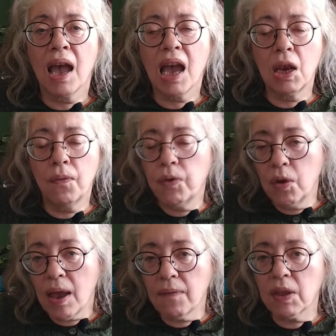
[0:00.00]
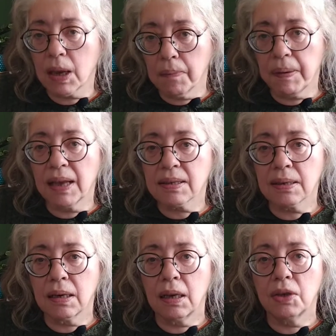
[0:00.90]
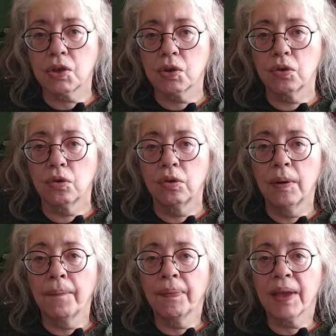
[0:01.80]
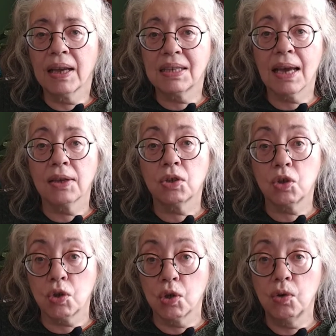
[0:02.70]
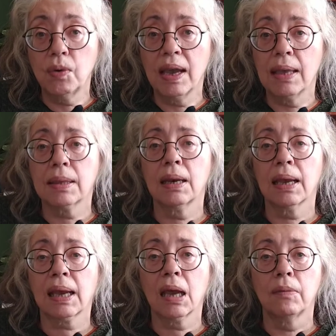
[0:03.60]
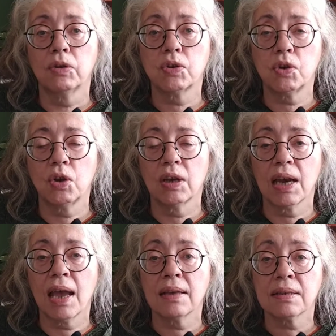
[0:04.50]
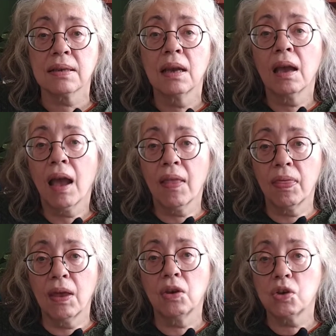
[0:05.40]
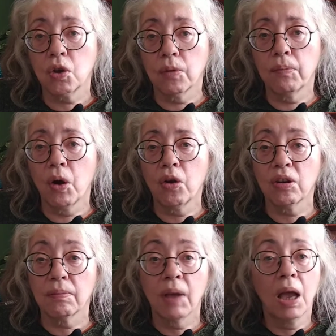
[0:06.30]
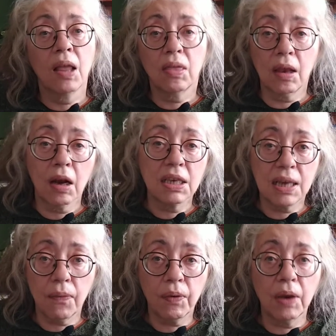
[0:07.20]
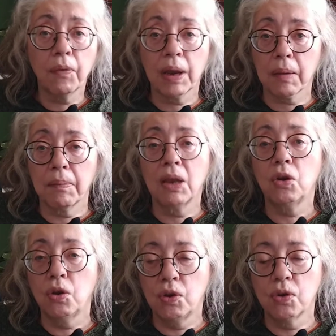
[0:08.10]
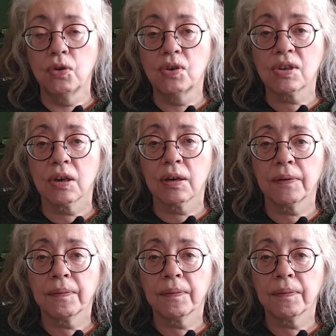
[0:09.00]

And if you have the capacity to attach two Ethernet cables to your NAS and then to your modem, then I definitely recommend you do so.